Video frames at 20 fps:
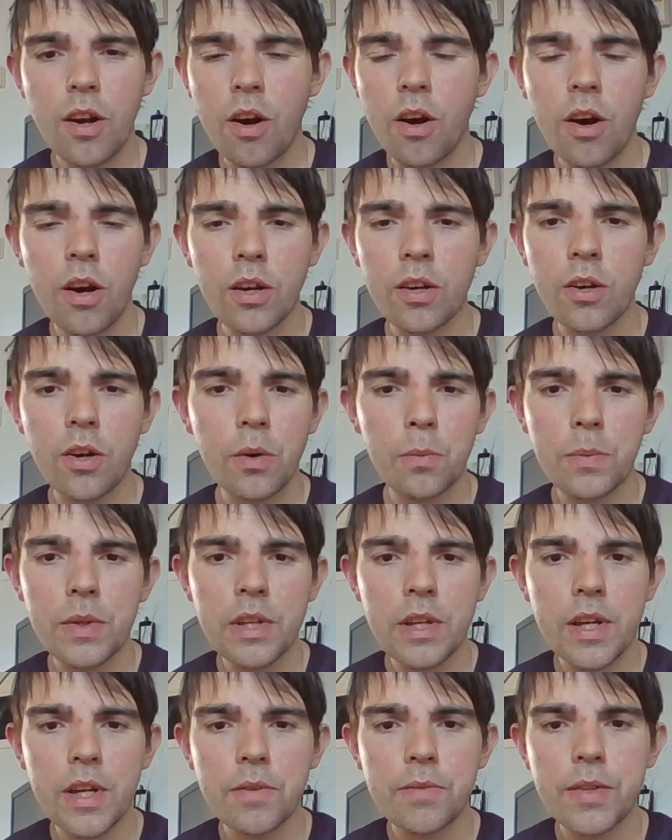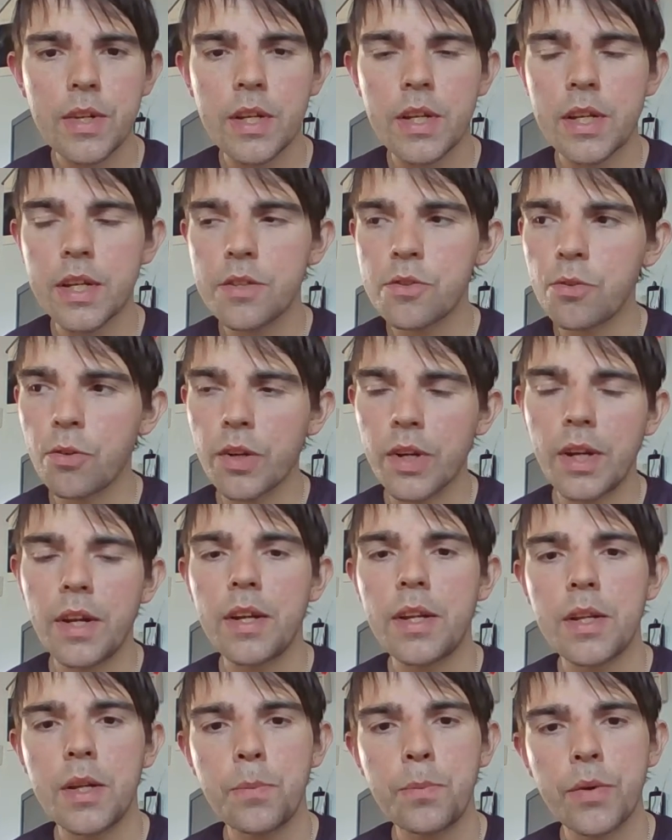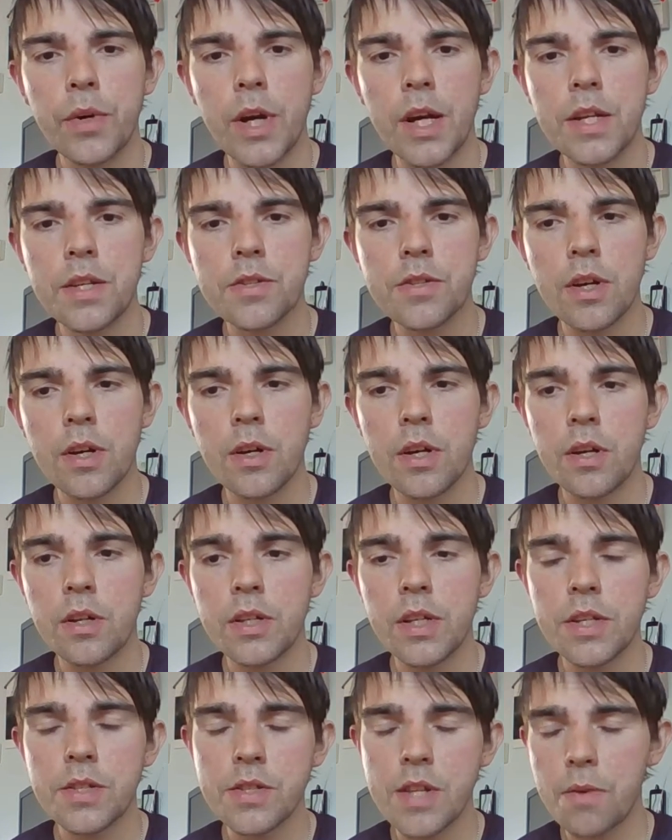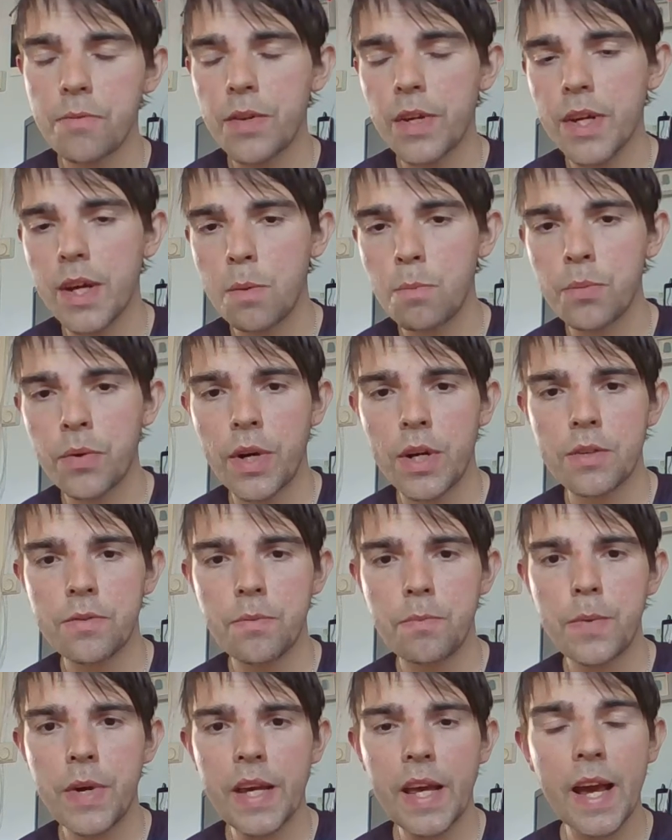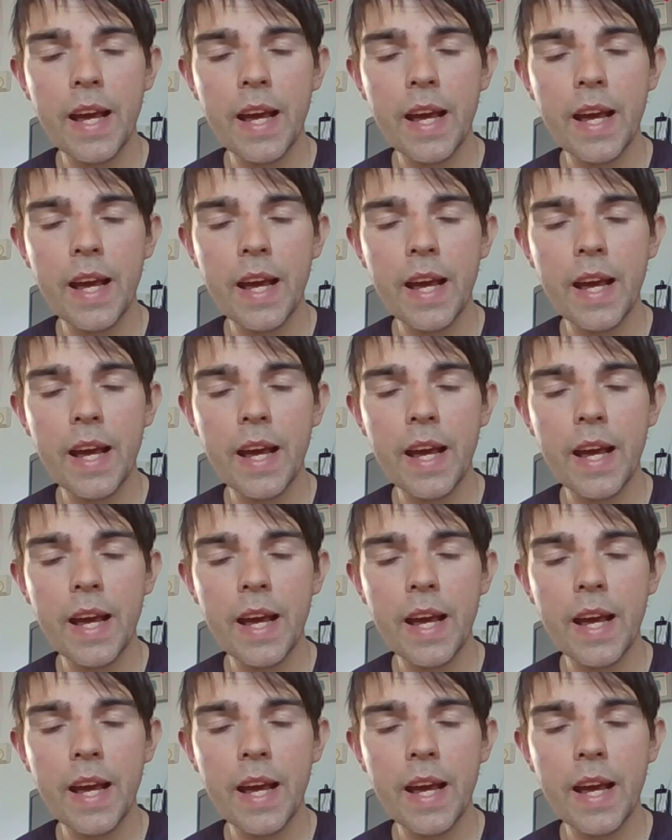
I can't believe that he's not getting any praise, and he's definitely getting praise from me.